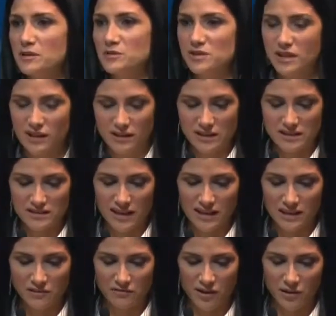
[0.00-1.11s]
who's here, he's
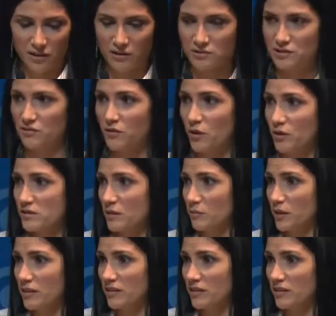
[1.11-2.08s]
taking photos, and of course I want to